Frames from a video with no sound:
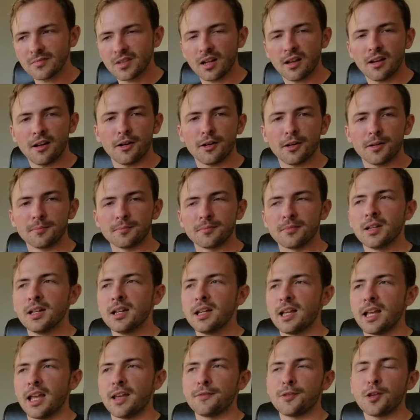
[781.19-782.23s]
Um,
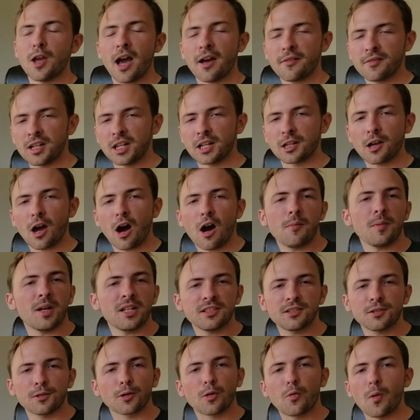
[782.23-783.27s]
if you have any
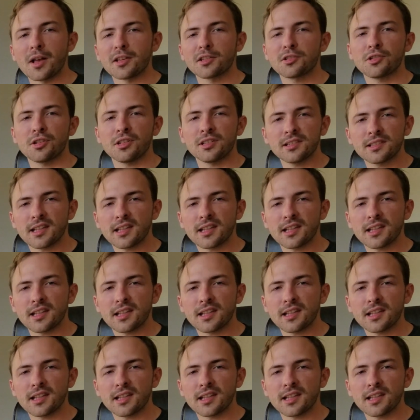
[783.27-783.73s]
comments or questions,